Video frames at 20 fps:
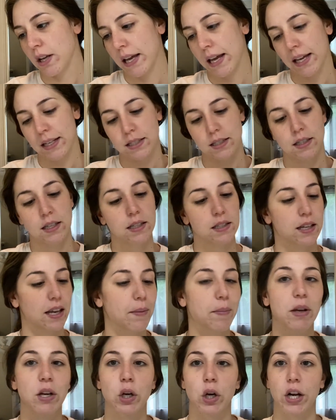it's the same
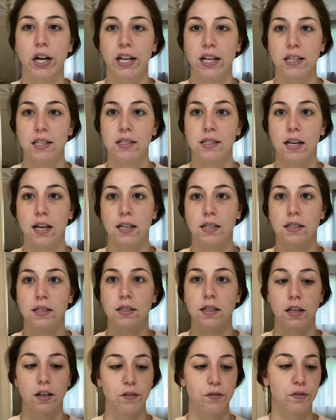ingredients as
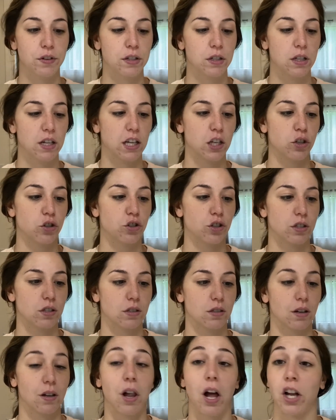Cetaphil. It's just
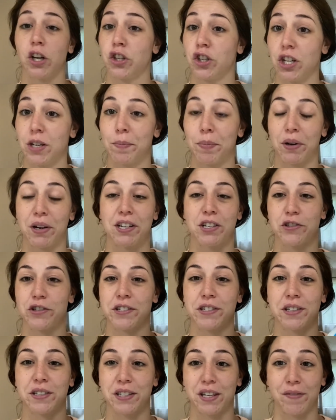a lot cheaper and it's
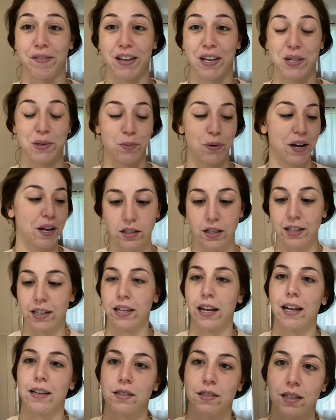just a CVS brand. Like,
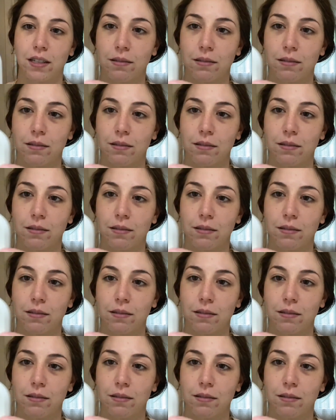yeah, see,